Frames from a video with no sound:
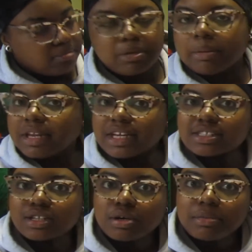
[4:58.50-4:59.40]
maybe
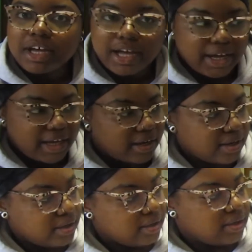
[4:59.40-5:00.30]
next a little bit
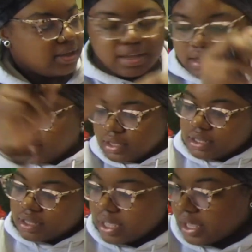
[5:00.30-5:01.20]
higher.
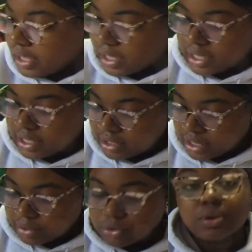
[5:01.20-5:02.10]
And
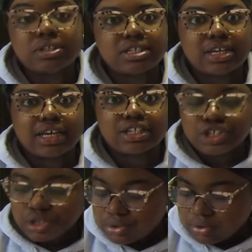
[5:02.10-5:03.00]
I'm going to take
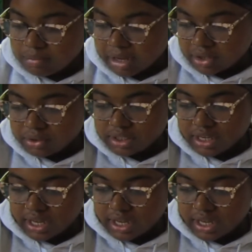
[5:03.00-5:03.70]
2 of my googly